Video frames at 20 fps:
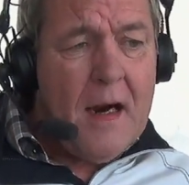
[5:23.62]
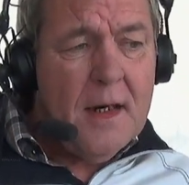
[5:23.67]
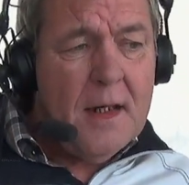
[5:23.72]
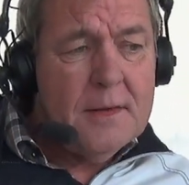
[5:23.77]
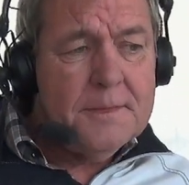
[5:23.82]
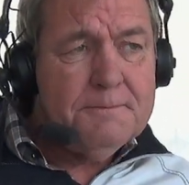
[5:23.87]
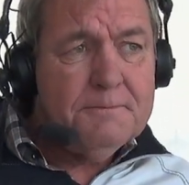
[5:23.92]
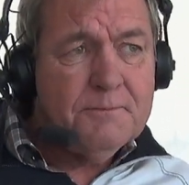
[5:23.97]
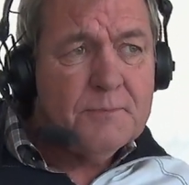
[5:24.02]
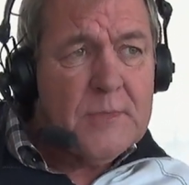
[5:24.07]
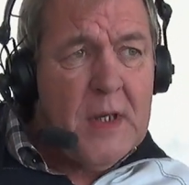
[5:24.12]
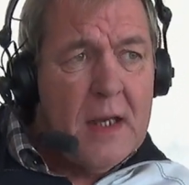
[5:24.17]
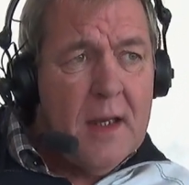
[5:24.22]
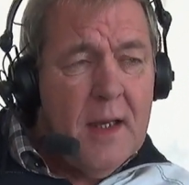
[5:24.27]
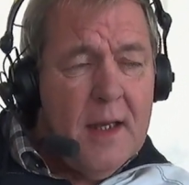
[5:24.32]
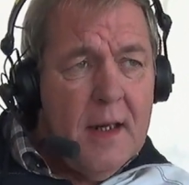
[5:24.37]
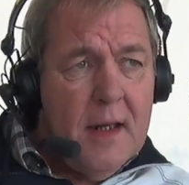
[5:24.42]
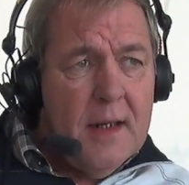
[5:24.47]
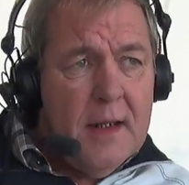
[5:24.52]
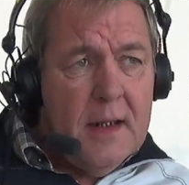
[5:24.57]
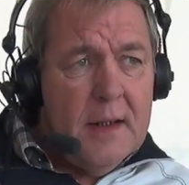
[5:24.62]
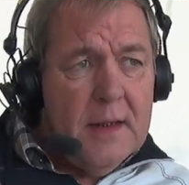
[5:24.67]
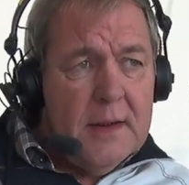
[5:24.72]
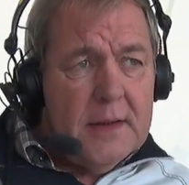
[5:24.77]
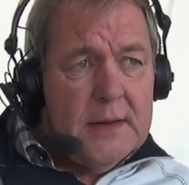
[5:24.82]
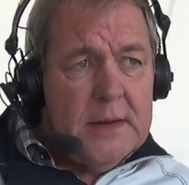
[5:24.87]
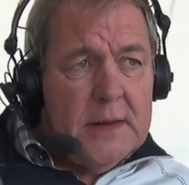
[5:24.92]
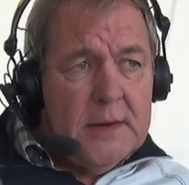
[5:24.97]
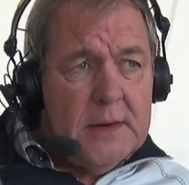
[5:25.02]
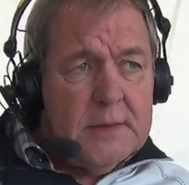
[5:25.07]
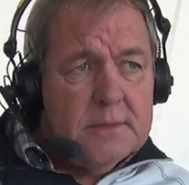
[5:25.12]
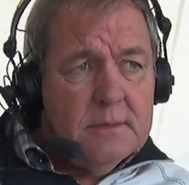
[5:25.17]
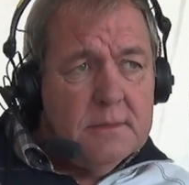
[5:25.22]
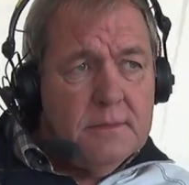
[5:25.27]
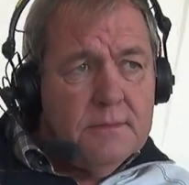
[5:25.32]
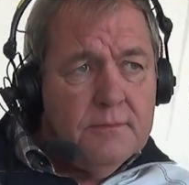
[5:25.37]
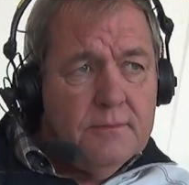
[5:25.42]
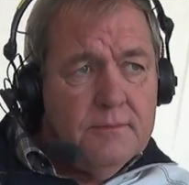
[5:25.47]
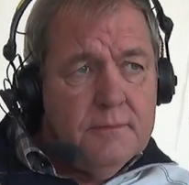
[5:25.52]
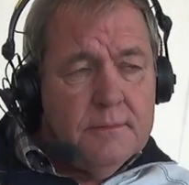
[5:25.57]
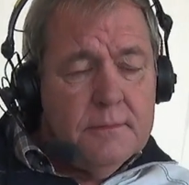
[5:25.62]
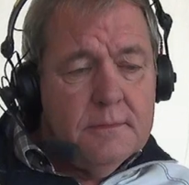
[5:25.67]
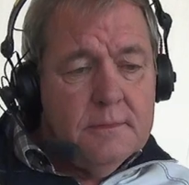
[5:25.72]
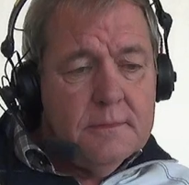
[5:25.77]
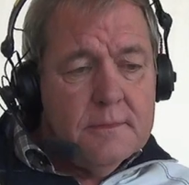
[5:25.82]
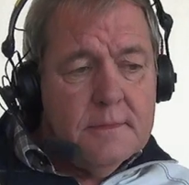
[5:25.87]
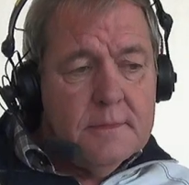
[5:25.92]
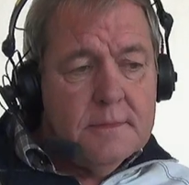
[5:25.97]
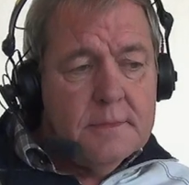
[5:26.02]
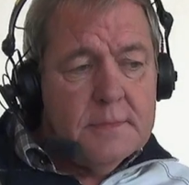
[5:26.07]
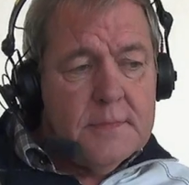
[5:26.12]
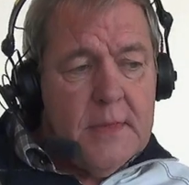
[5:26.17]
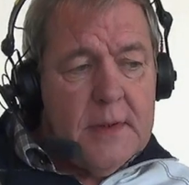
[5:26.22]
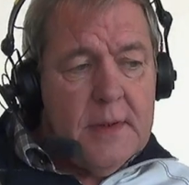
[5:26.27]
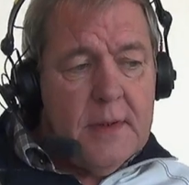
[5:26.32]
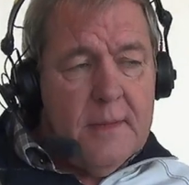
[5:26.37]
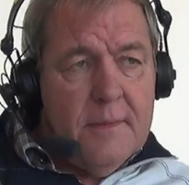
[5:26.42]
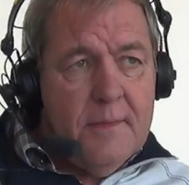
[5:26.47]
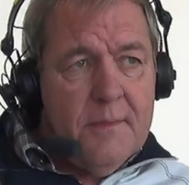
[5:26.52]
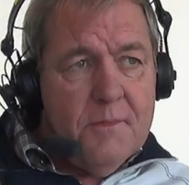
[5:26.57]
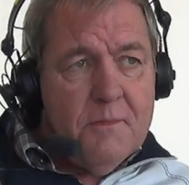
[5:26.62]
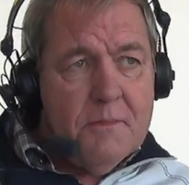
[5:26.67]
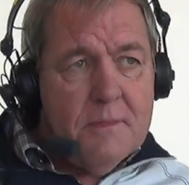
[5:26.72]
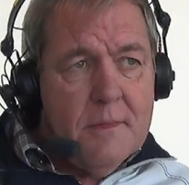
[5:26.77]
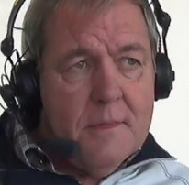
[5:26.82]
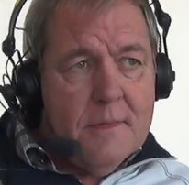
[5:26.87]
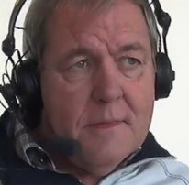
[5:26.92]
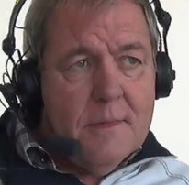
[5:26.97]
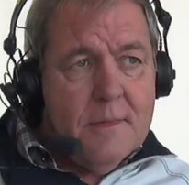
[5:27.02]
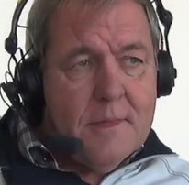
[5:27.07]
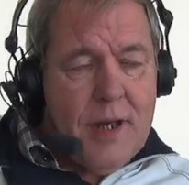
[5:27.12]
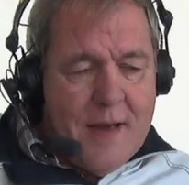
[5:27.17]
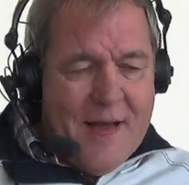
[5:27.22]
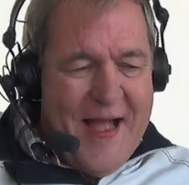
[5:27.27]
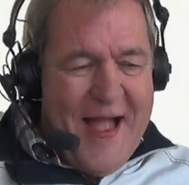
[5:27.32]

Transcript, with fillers: congratulated being back on the air for CFRB. I couldn't get back on.